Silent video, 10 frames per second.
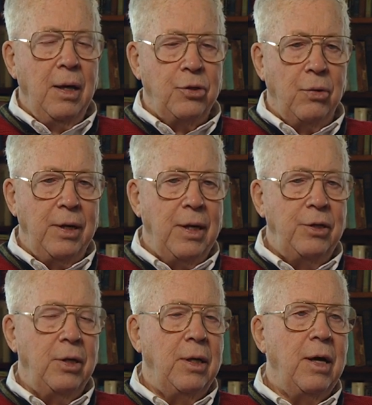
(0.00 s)
So at
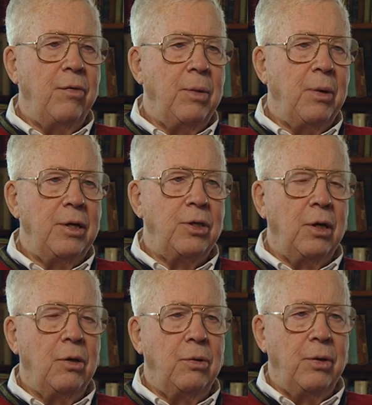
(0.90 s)
night you didn't have any place to
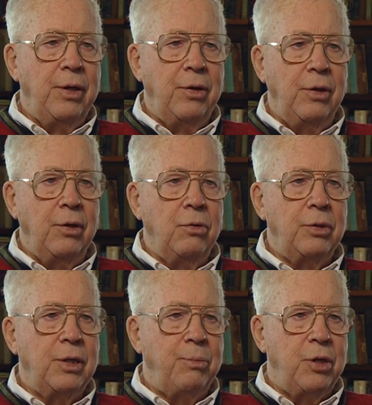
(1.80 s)
go or anything to do
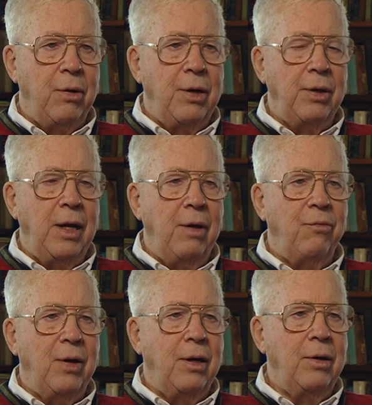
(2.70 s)
except sit around a
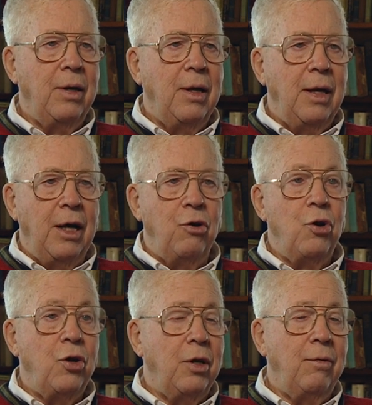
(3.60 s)
campfire and
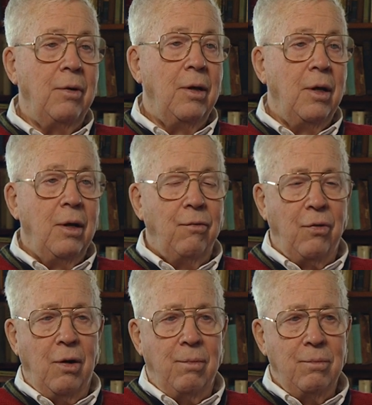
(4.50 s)
learn
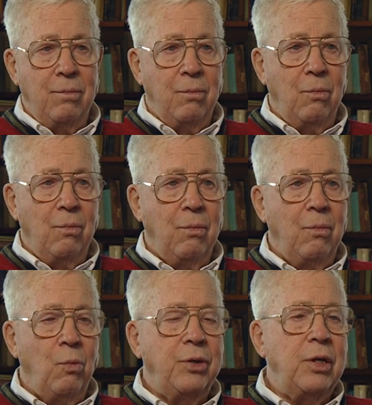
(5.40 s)
from
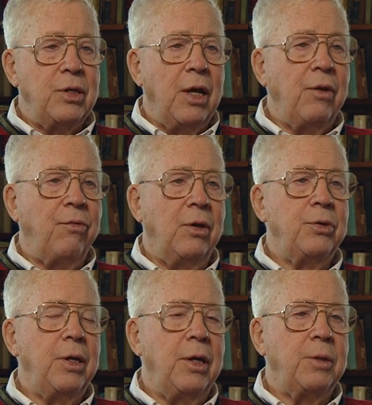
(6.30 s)
what these other
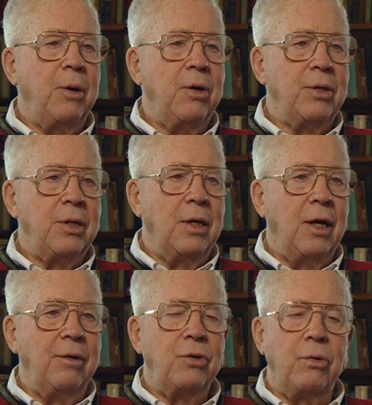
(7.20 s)
fellows had experienced in
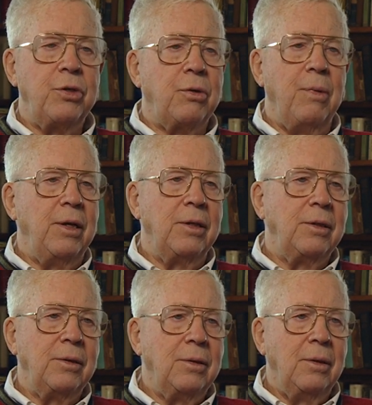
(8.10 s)
life. So it was tremendous.